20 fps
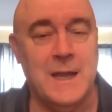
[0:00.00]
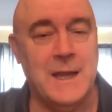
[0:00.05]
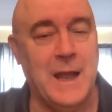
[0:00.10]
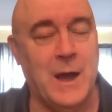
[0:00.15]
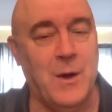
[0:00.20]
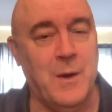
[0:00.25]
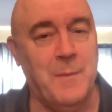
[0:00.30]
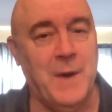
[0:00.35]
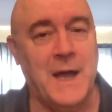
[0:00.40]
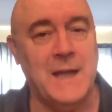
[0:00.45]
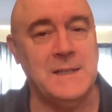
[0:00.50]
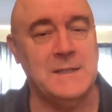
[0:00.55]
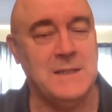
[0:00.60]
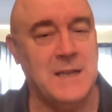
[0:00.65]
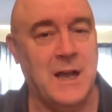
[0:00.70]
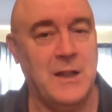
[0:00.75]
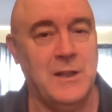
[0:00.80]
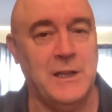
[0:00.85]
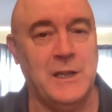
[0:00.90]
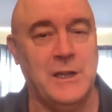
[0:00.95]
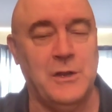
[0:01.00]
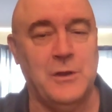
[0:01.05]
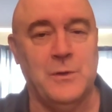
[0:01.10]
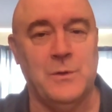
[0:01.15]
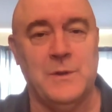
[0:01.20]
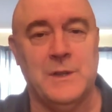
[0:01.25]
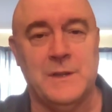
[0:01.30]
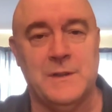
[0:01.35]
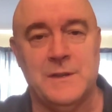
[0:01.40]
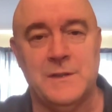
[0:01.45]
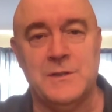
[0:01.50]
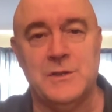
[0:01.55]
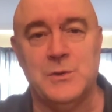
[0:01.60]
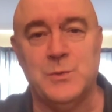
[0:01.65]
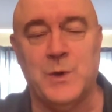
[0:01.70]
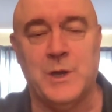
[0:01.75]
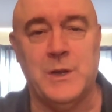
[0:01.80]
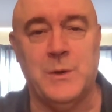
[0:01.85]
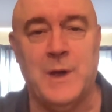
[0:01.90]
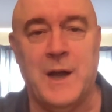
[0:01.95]
Now, am I telling you that this is
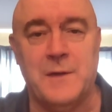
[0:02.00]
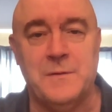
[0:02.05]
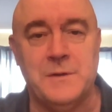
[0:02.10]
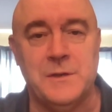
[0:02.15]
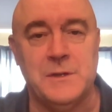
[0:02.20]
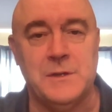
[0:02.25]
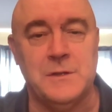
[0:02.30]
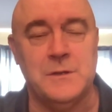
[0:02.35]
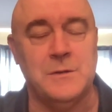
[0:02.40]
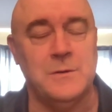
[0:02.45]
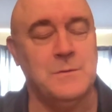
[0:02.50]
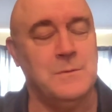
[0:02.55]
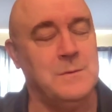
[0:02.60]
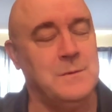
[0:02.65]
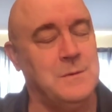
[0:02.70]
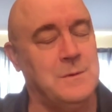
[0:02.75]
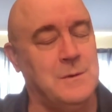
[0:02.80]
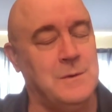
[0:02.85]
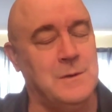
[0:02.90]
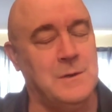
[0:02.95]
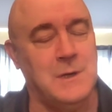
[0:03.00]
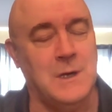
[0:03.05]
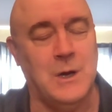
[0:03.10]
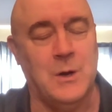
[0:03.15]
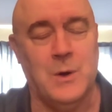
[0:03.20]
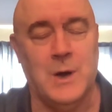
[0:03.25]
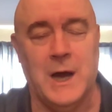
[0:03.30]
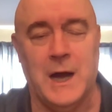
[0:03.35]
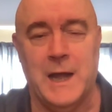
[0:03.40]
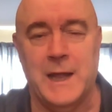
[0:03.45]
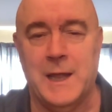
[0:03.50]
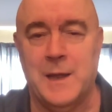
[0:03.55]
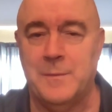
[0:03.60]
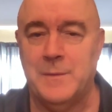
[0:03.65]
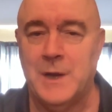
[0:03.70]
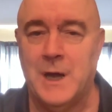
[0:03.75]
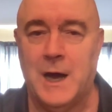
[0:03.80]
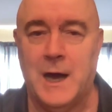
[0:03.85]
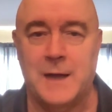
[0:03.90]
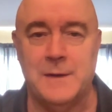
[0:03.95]
what you have to do? No, I
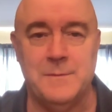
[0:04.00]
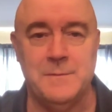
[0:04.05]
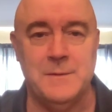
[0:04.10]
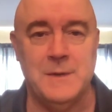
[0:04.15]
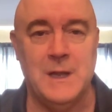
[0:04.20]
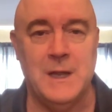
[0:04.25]
am not.